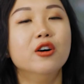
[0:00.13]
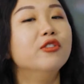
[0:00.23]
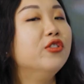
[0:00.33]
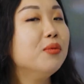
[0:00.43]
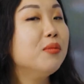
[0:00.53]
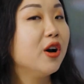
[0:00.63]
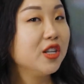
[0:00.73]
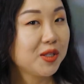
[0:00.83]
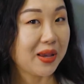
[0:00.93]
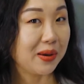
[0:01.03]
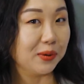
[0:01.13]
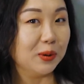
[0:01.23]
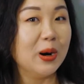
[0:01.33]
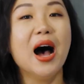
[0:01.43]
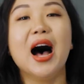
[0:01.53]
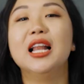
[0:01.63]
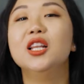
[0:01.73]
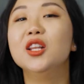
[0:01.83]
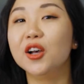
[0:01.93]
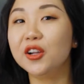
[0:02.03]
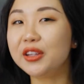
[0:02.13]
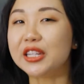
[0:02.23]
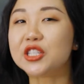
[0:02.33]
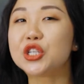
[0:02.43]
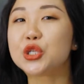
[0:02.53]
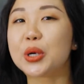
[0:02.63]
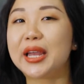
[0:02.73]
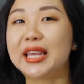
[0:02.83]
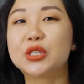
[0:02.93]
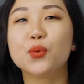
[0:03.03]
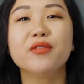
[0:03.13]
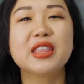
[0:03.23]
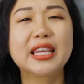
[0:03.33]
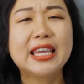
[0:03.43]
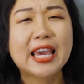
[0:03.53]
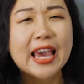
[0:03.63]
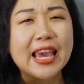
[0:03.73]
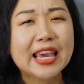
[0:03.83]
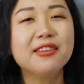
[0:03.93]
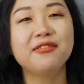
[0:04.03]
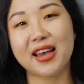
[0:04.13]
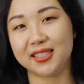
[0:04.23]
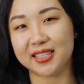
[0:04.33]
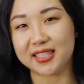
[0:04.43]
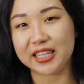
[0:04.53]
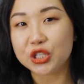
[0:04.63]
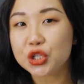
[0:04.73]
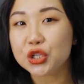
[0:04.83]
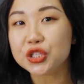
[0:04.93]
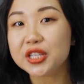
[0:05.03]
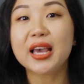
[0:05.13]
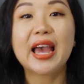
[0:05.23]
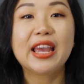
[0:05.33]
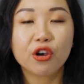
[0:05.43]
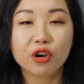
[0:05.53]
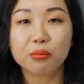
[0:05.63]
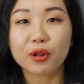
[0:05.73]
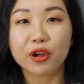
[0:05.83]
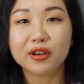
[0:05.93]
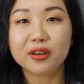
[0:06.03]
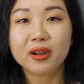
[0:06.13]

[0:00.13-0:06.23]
For most people, a low interest rate is one of the key factors in choosing a home loan.